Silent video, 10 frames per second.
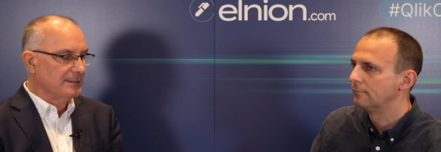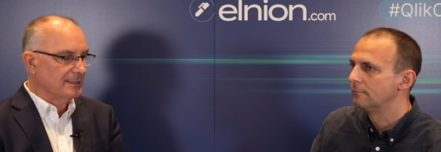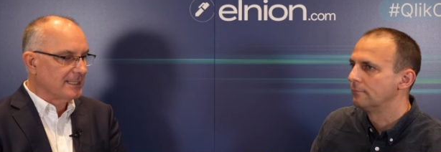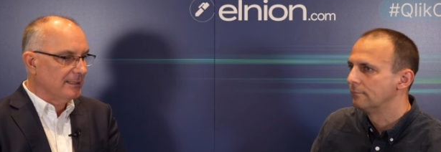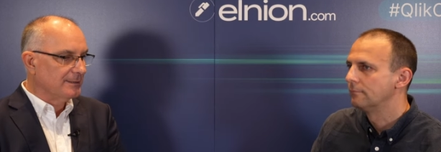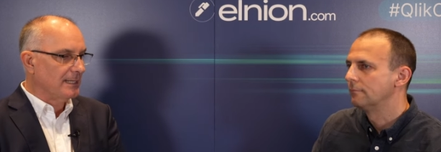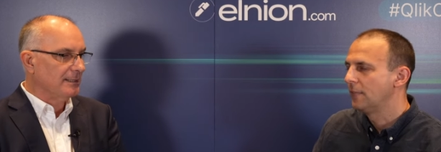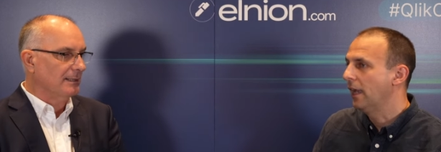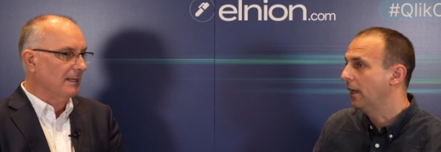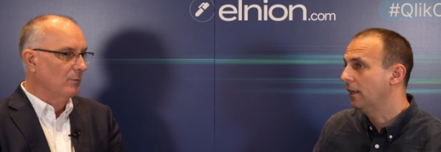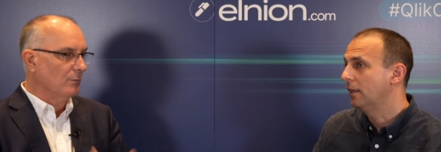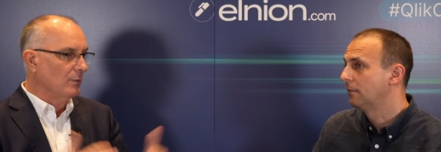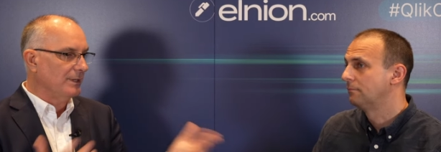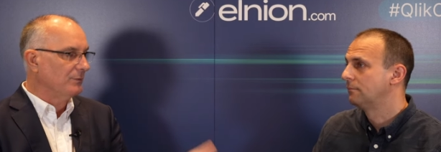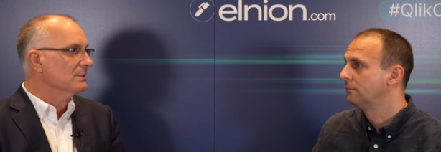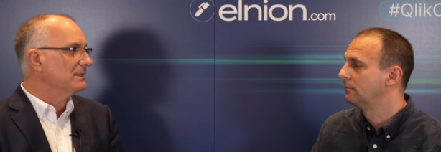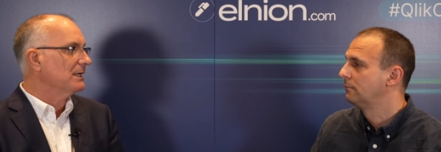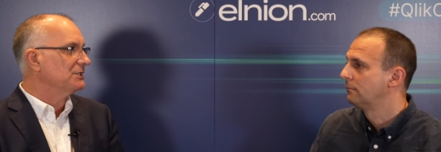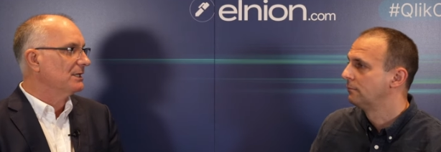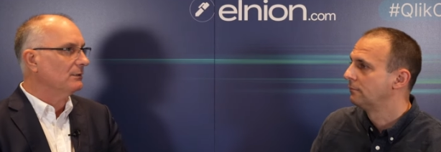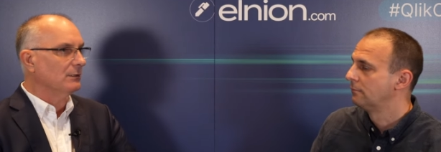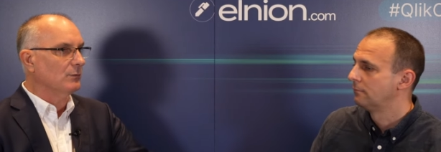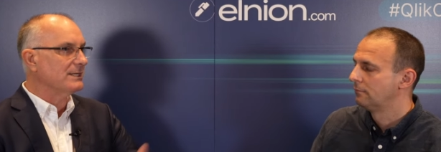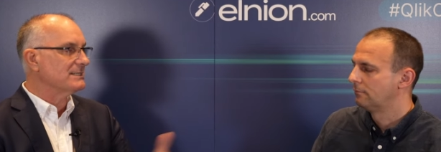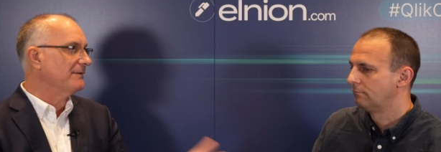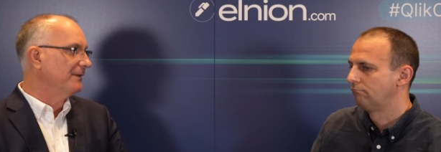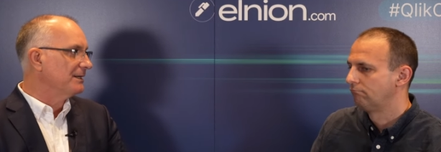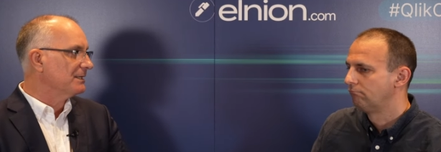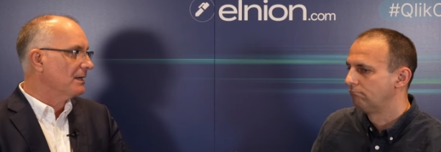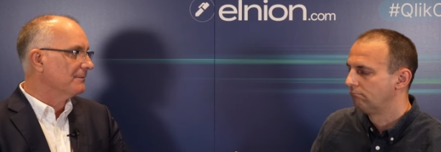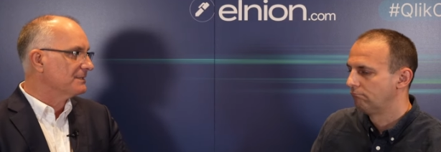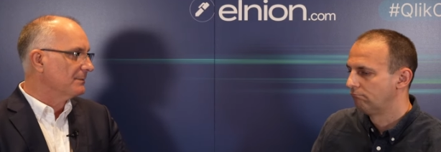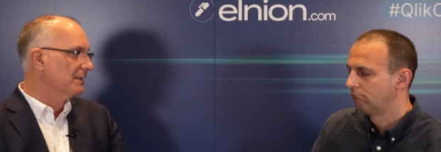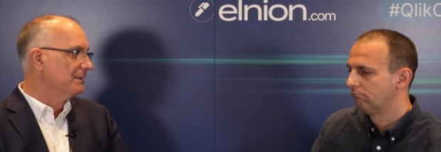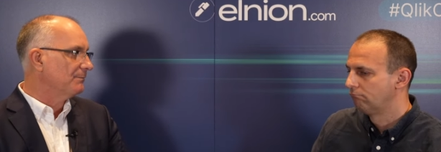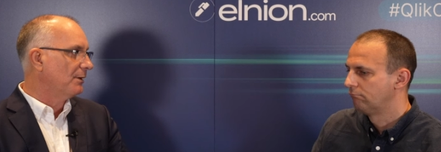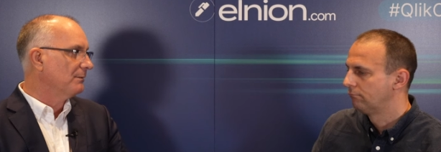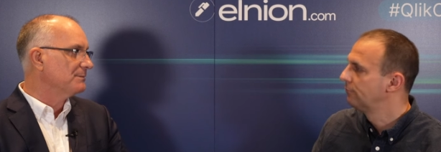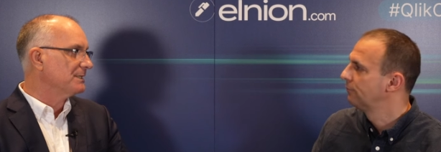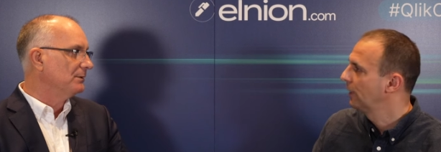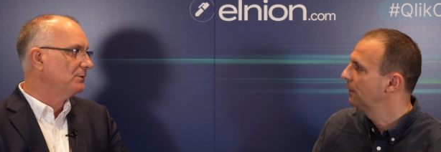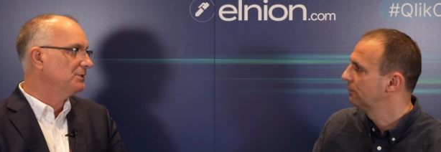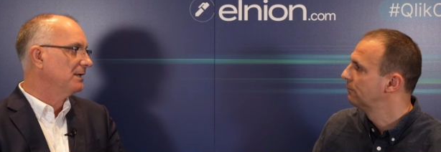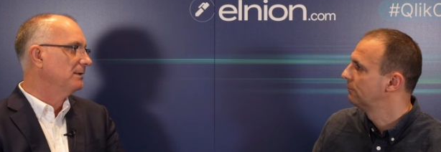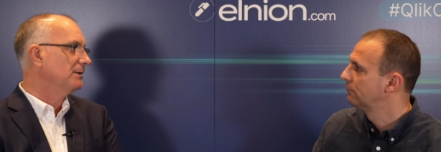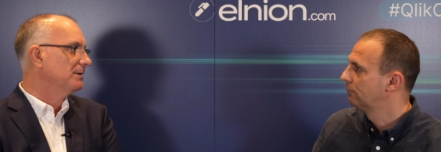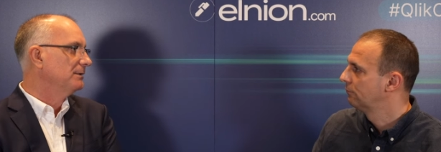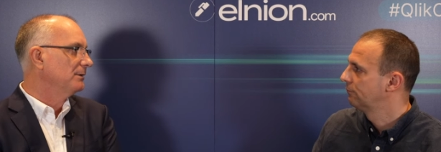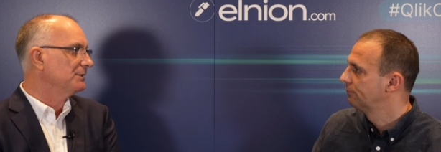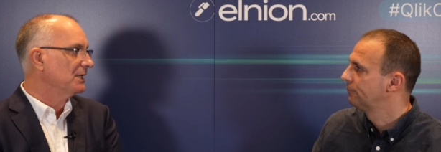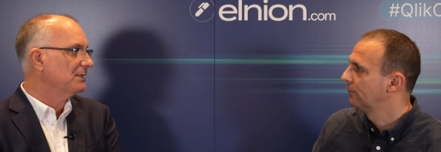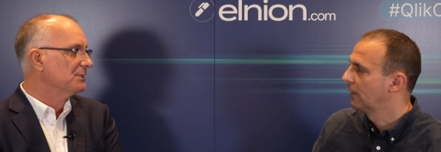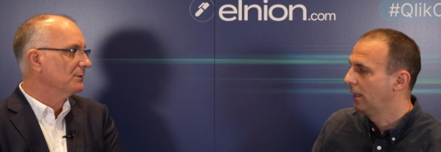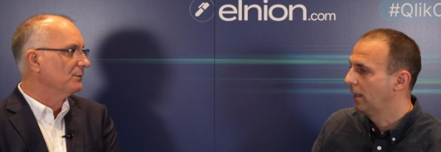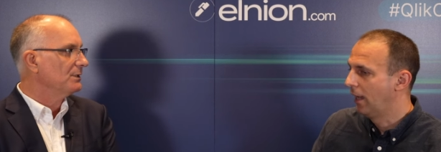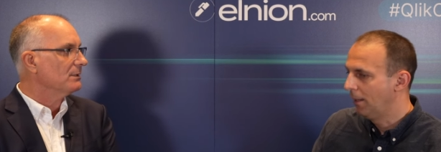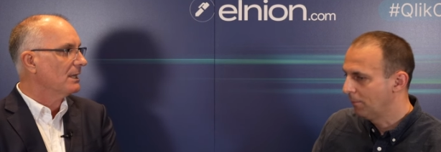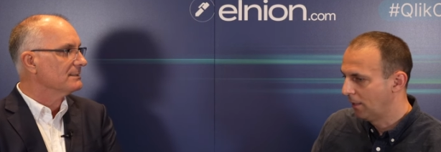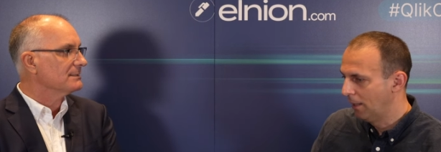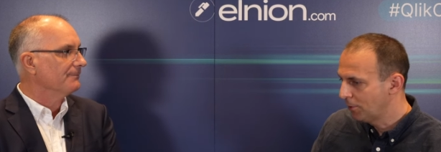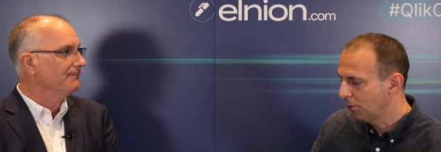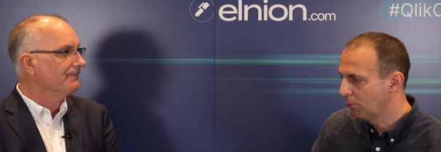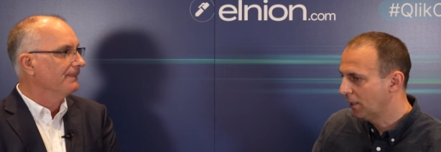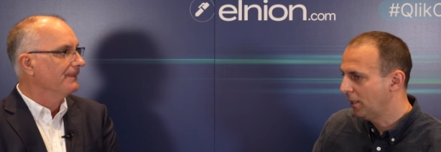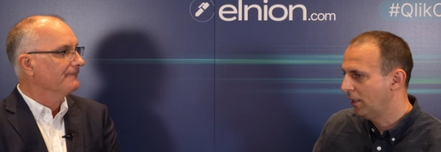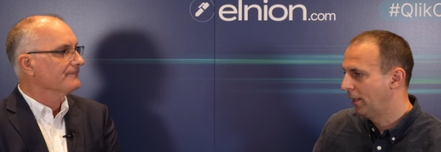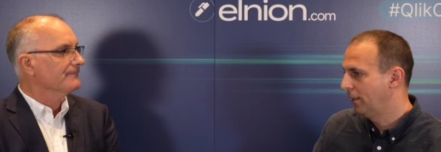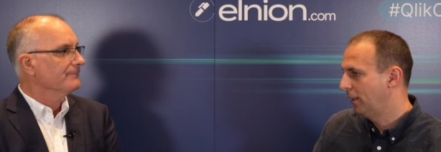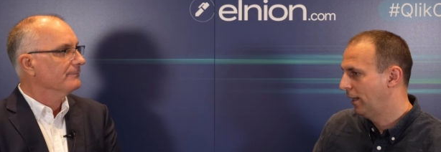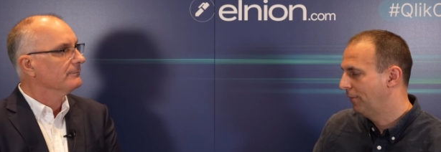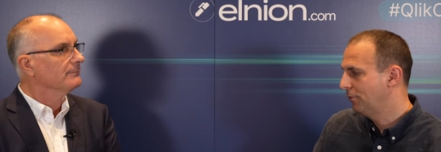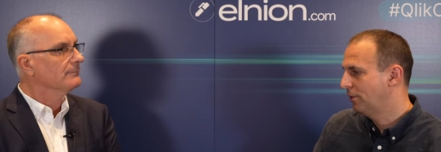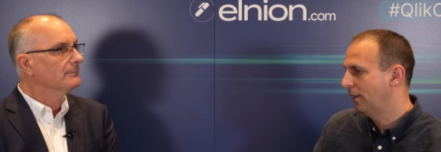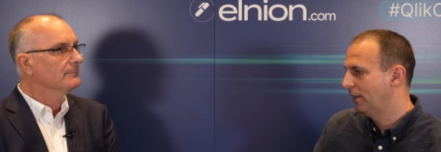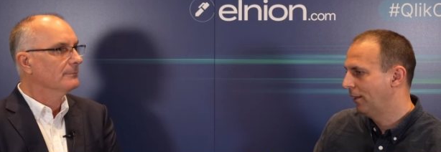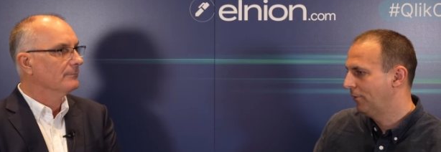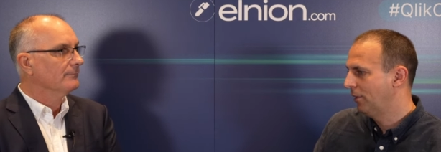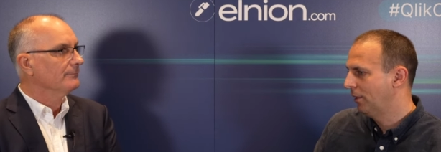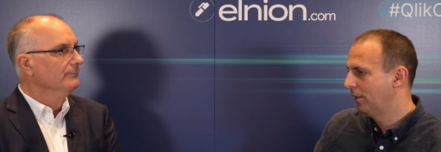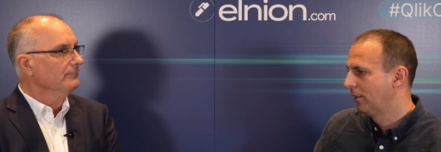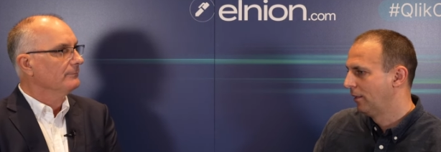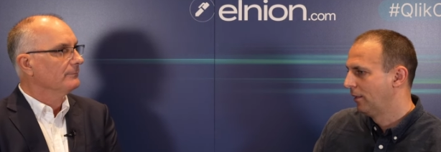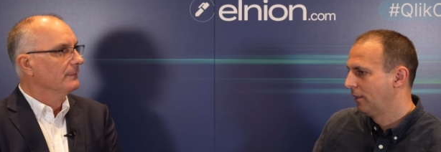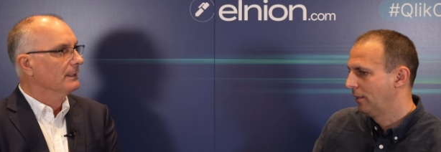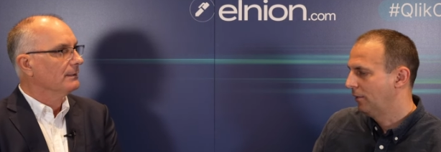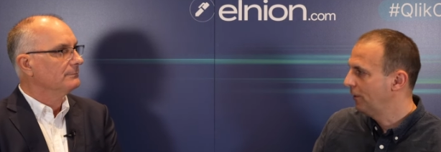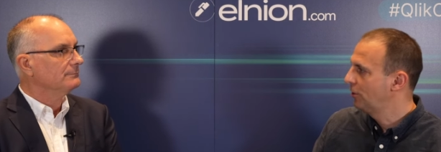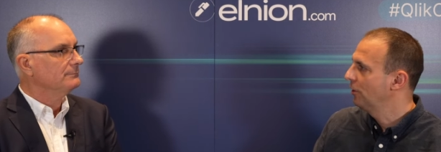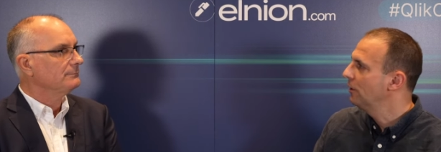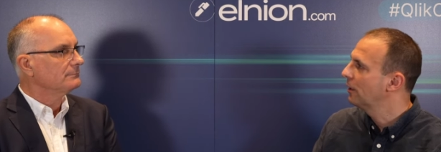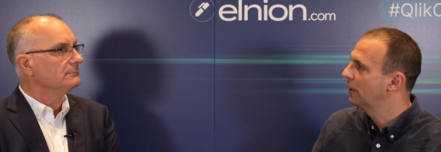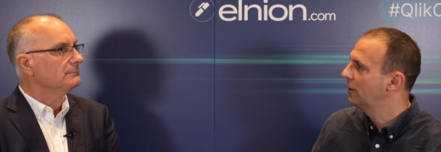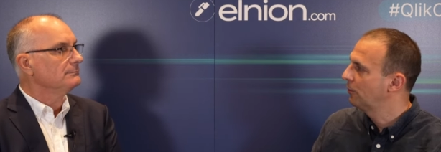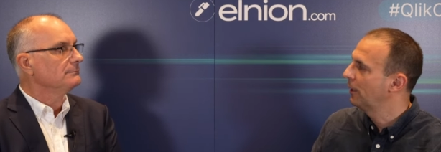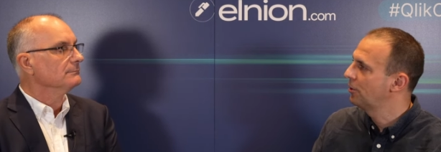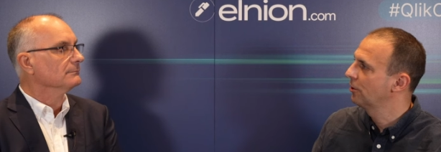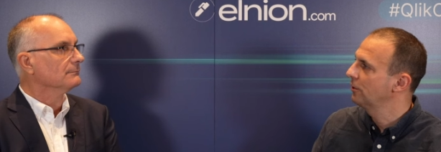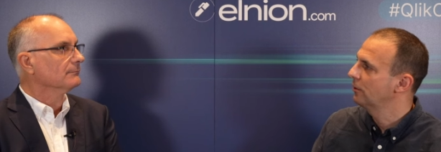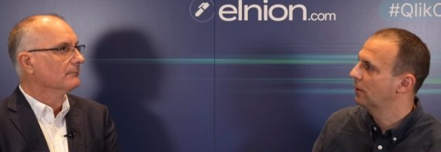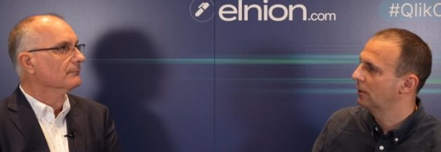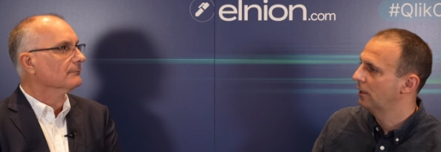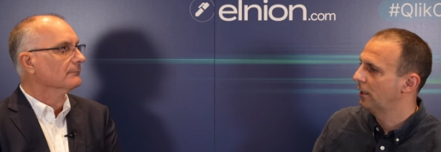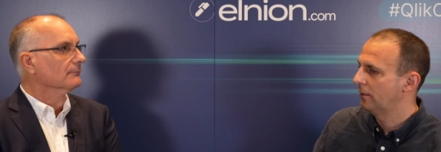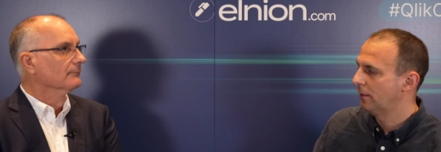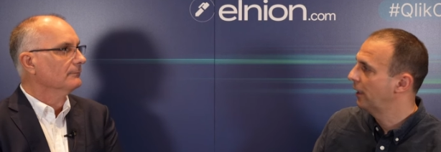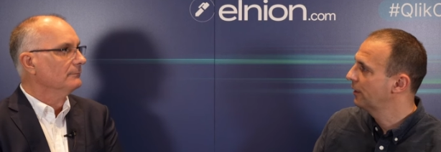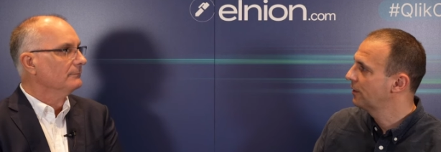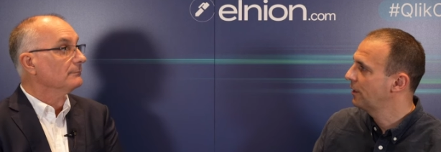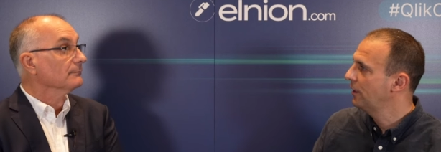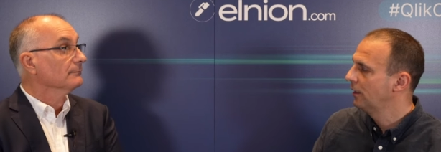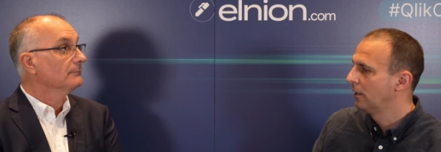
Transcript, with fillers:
Speaker 1: the Talend Data Cloud. Yeah, yeah. What, what, are your thoughts on that general, and where does that fit into kind of some of the problems that you cha- uh, you know, challenge with, with your clients?
Speaker 2: Absolutely, I, I have to say I love the, the vision and the direction uh, that, that I can see.